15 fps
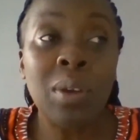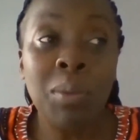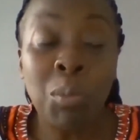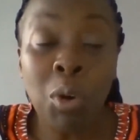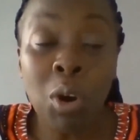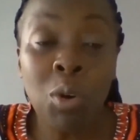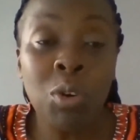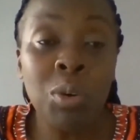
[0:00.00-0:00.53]

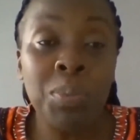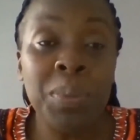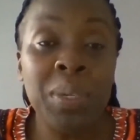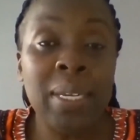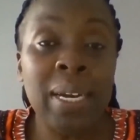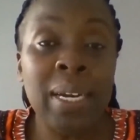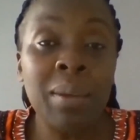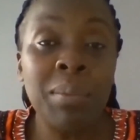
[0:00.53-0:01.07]
More could be
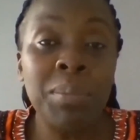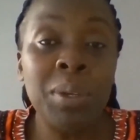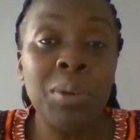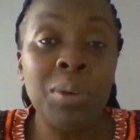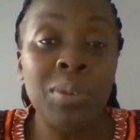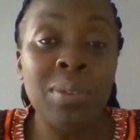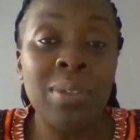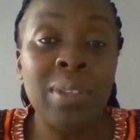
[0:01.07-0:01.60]
done,
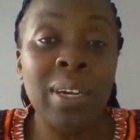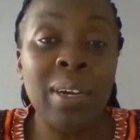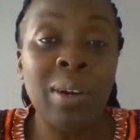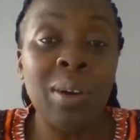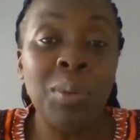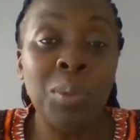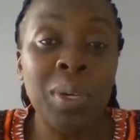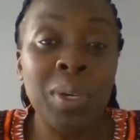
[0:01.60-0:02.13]
because
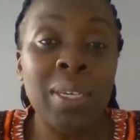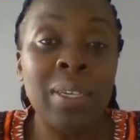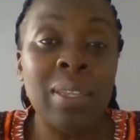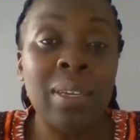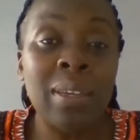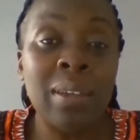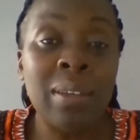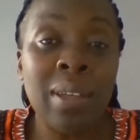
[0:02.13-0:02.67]
what
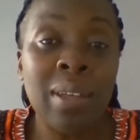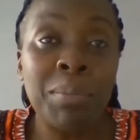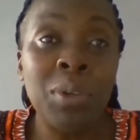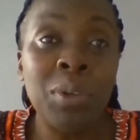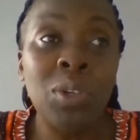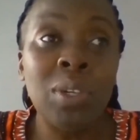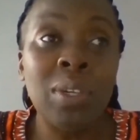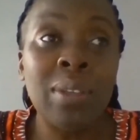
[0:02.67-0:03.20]
the
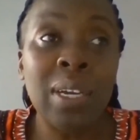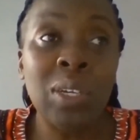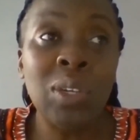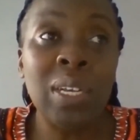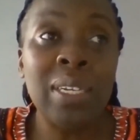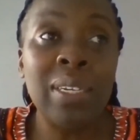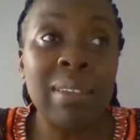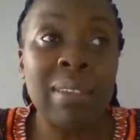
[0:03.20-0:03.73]
sub-region is
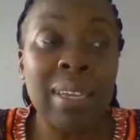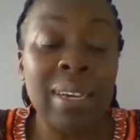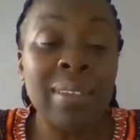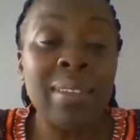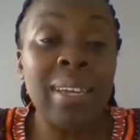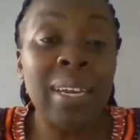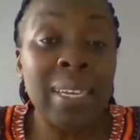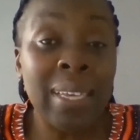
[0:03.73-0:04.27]
actually
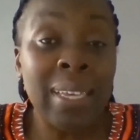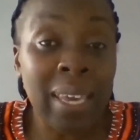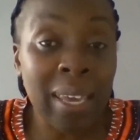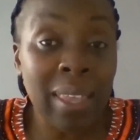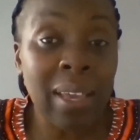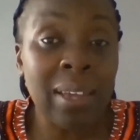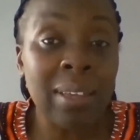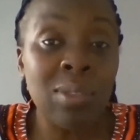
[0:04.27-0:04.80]
discussing, and
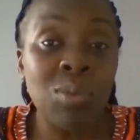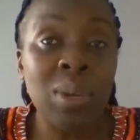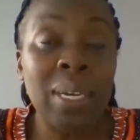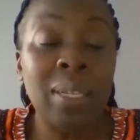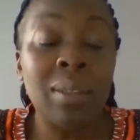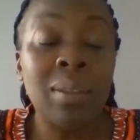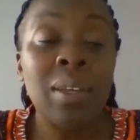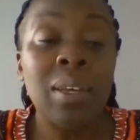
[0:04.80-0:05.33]
Kenya as
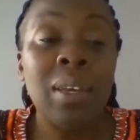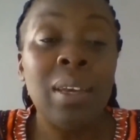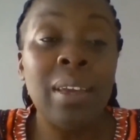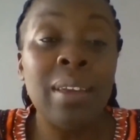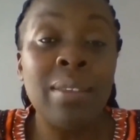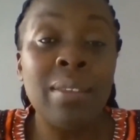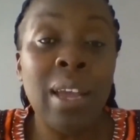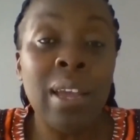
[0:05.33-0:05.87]
well,
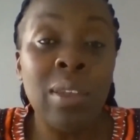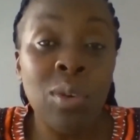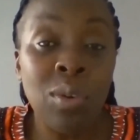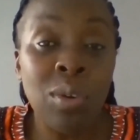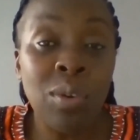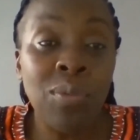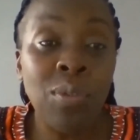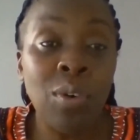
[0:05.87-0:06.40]
is a
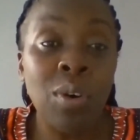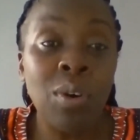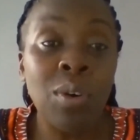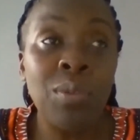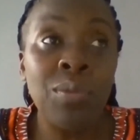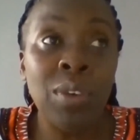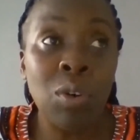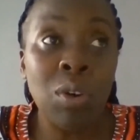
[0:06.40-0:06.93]
Euro
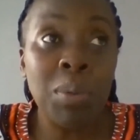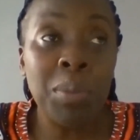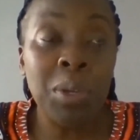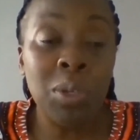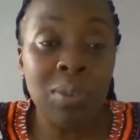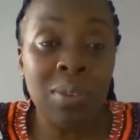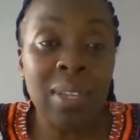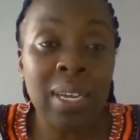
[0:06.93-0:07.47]
4 vehicle
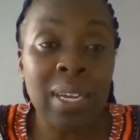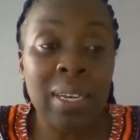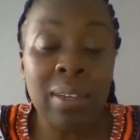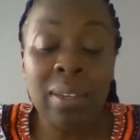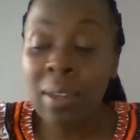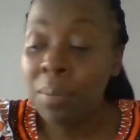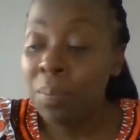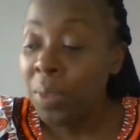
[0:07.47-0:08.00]
emission
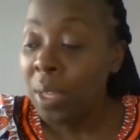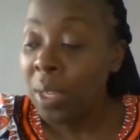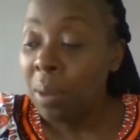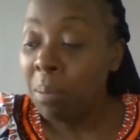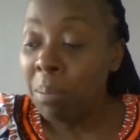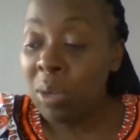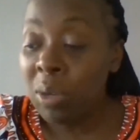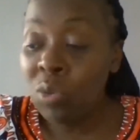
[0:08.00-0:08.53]
standard.
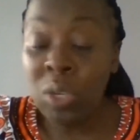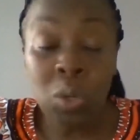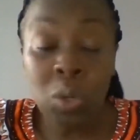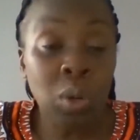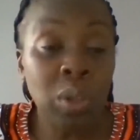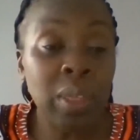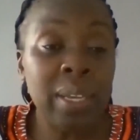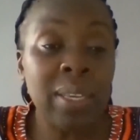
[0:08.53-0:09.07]
But we
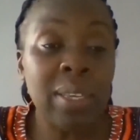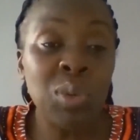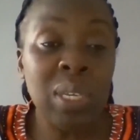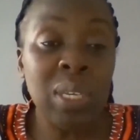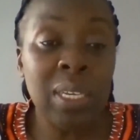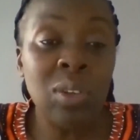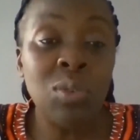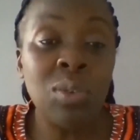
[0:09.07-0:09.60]
know that we
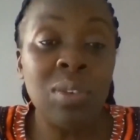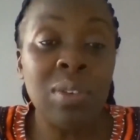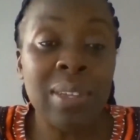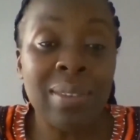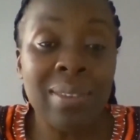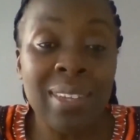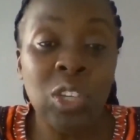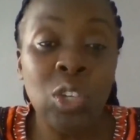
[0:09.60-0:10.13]
need to
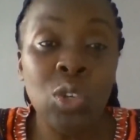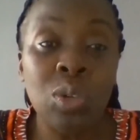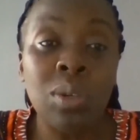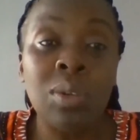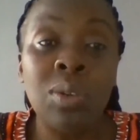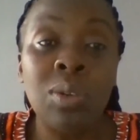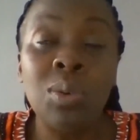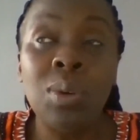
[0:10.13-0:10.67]

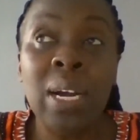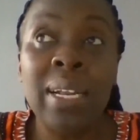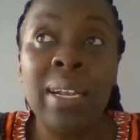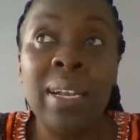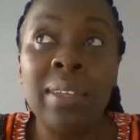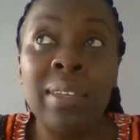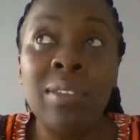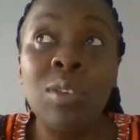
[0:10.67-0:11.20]
transition to at
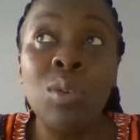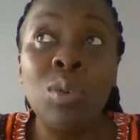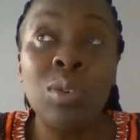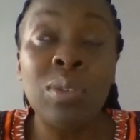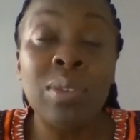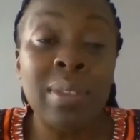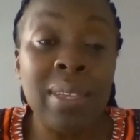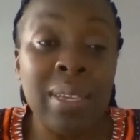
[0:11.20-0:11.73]
least Euro
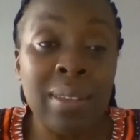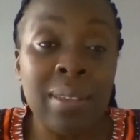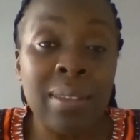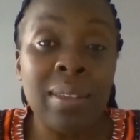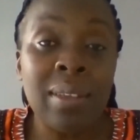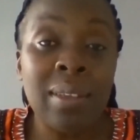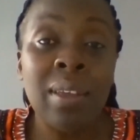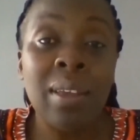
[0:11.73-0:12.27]
6